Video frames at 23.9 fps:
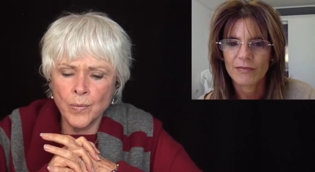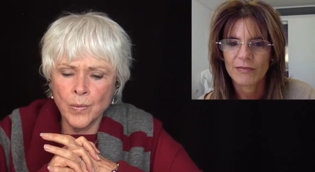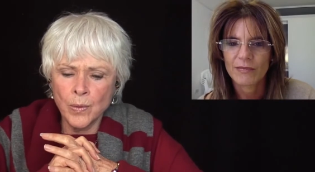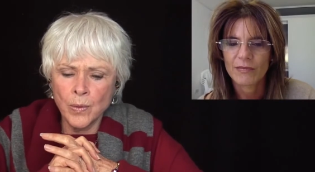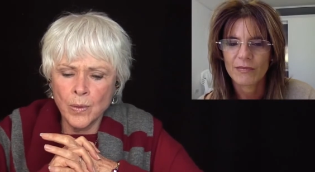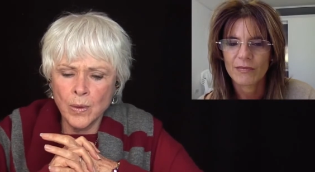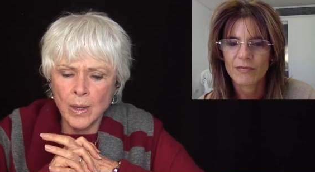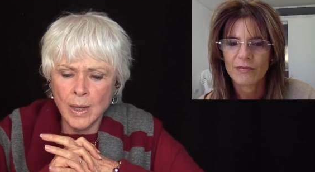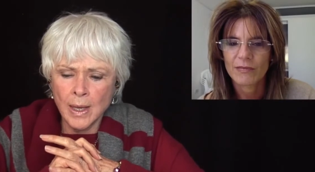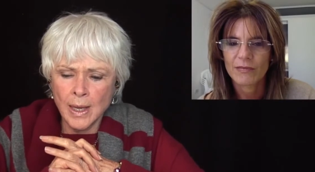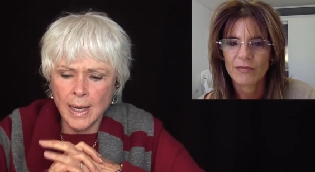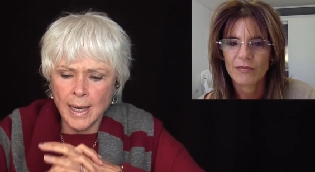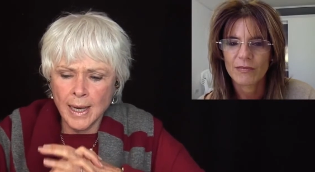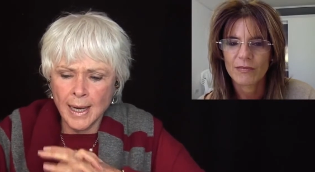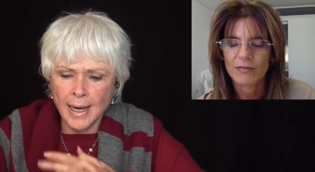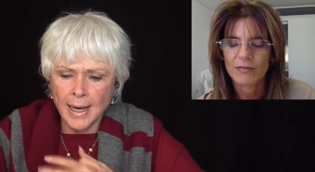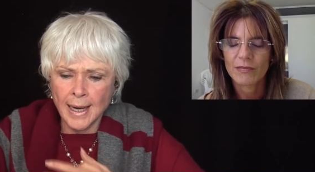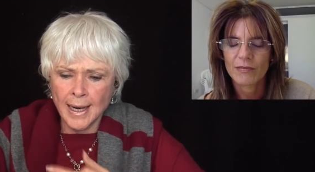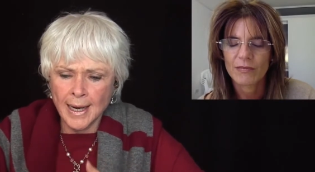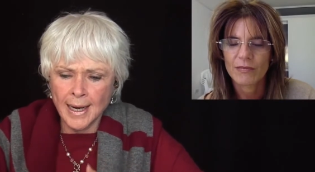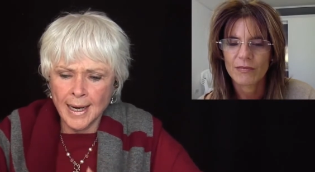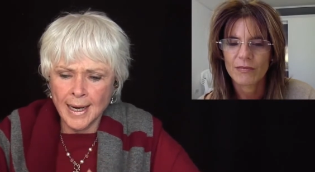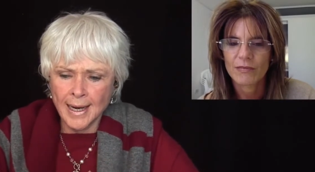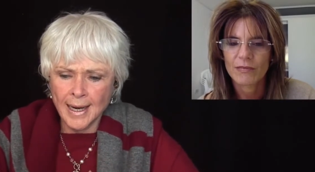
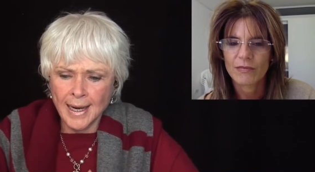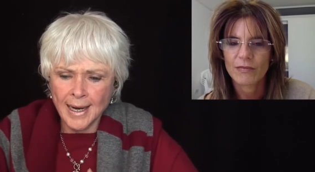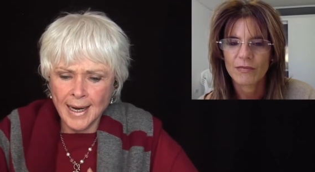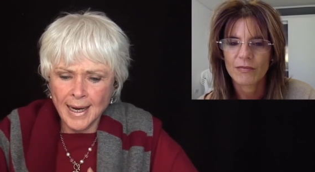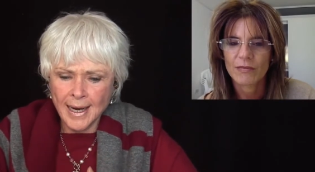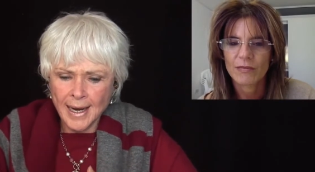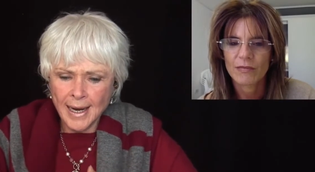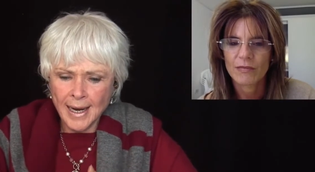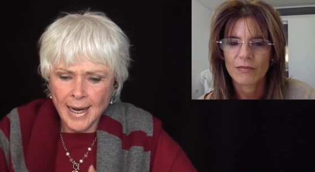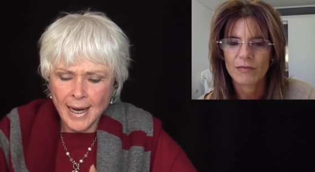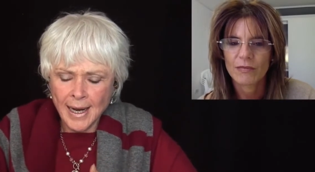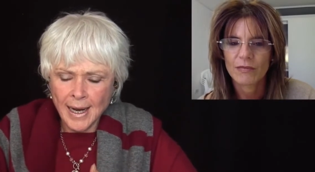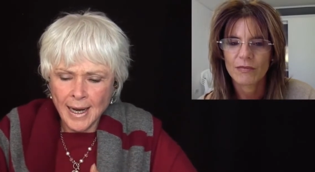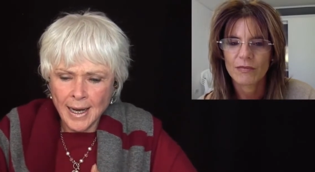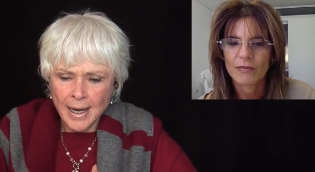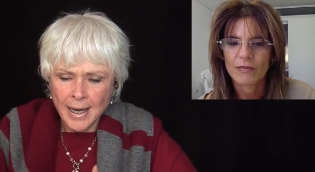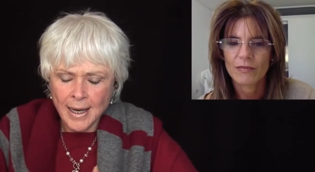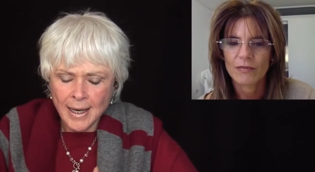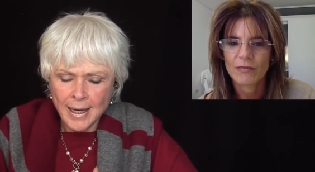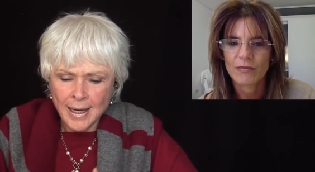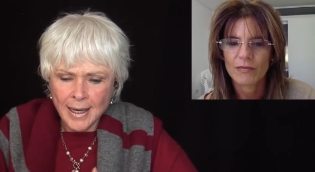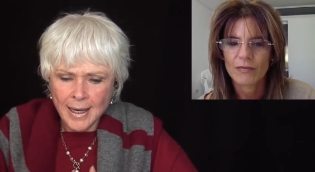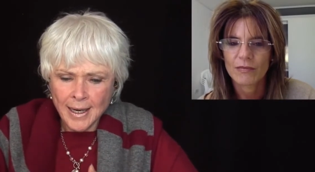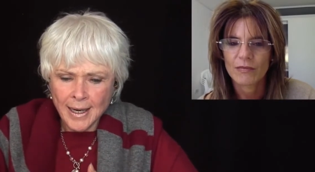
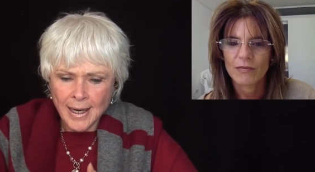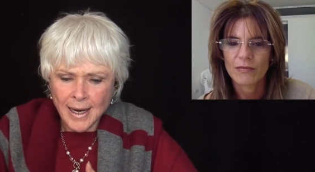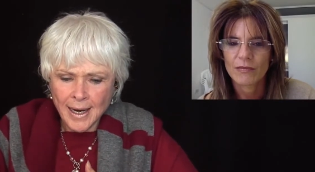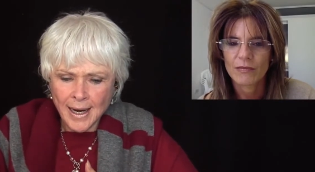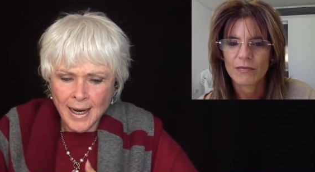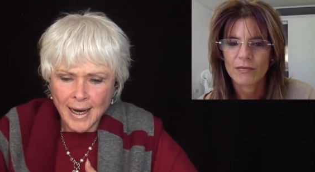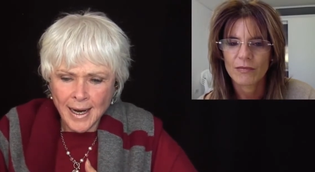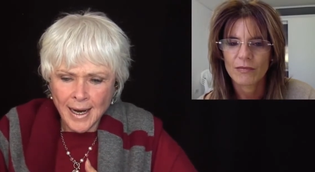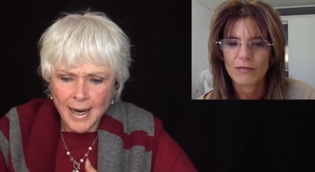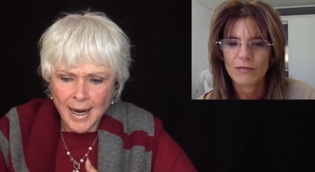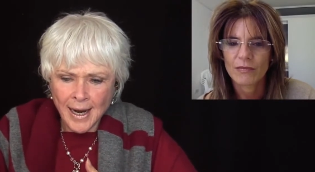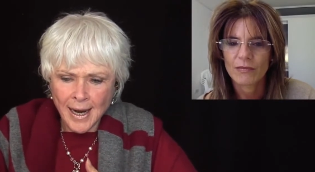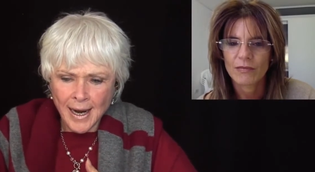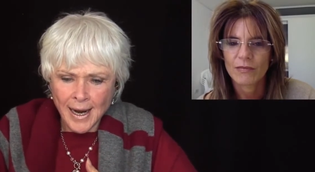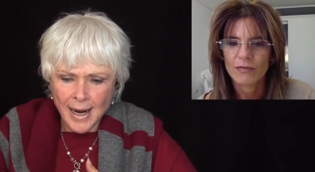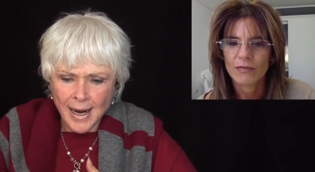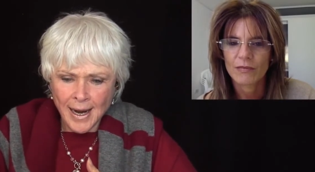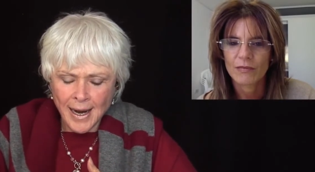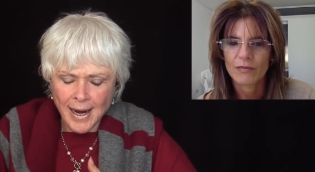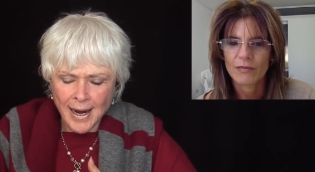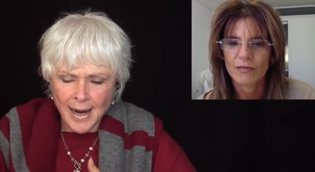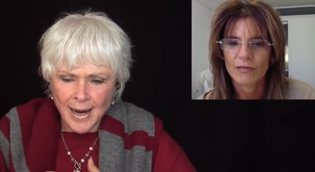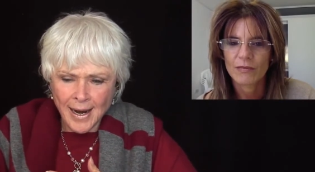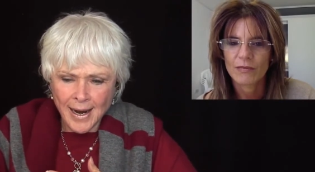
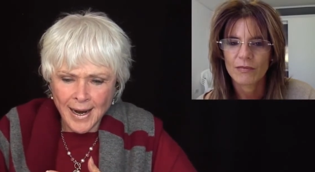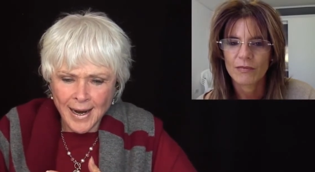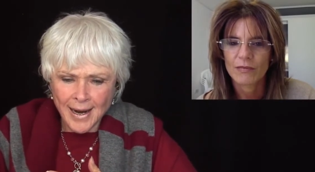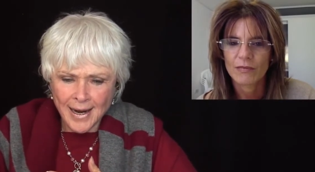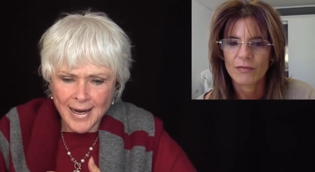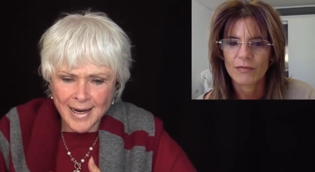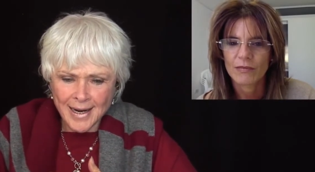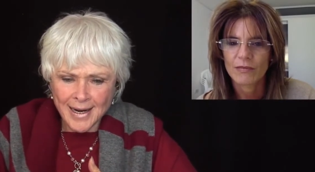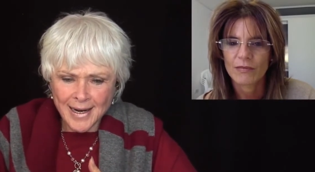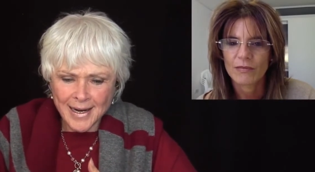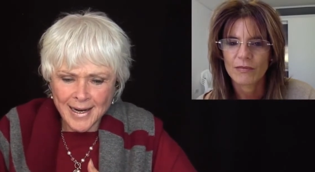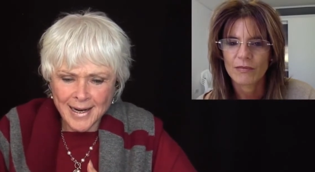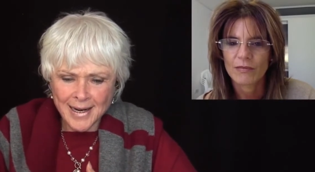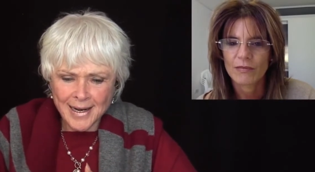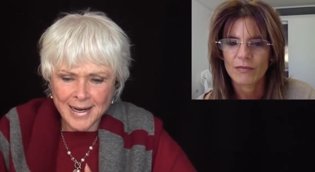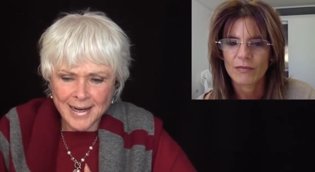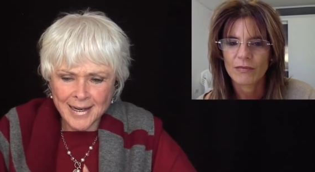[no speech]